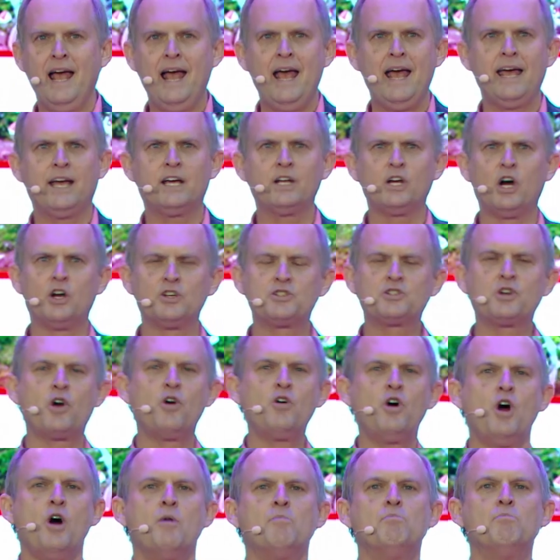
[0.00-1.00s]
It can
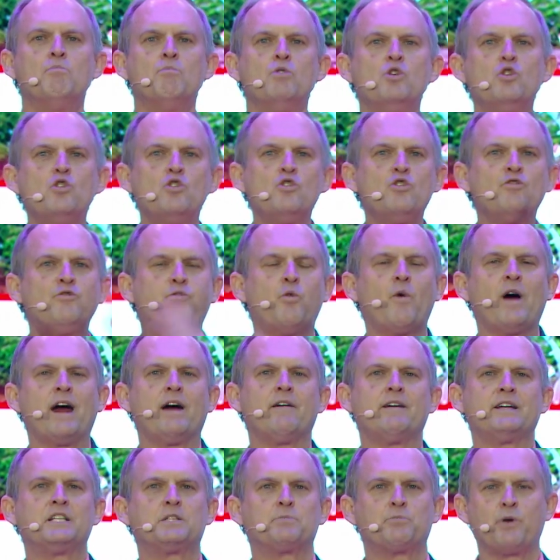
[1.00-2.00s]
also move
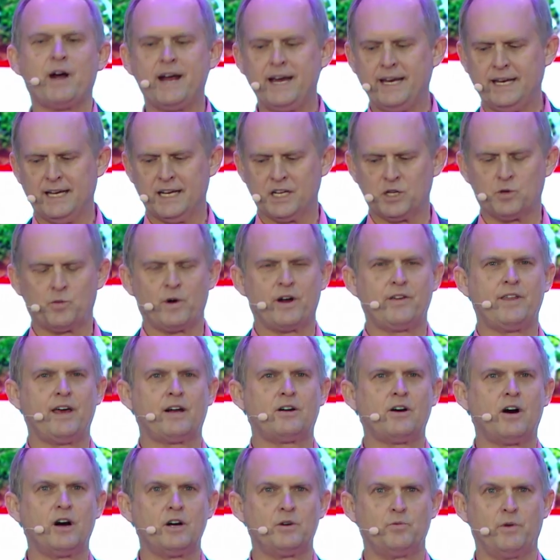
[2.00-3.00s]
where its brain is, where that
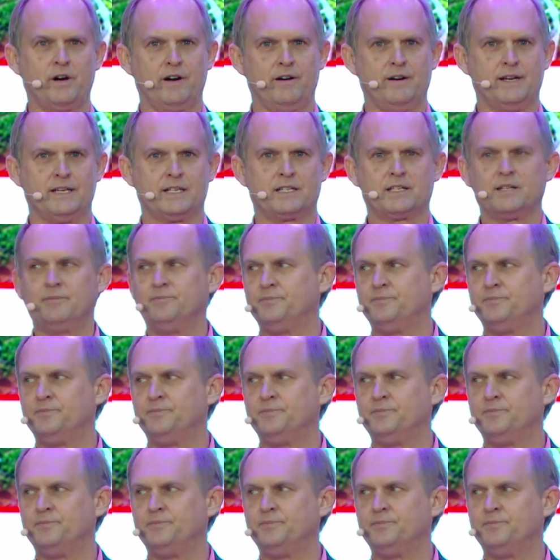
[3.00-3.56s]
hardware is.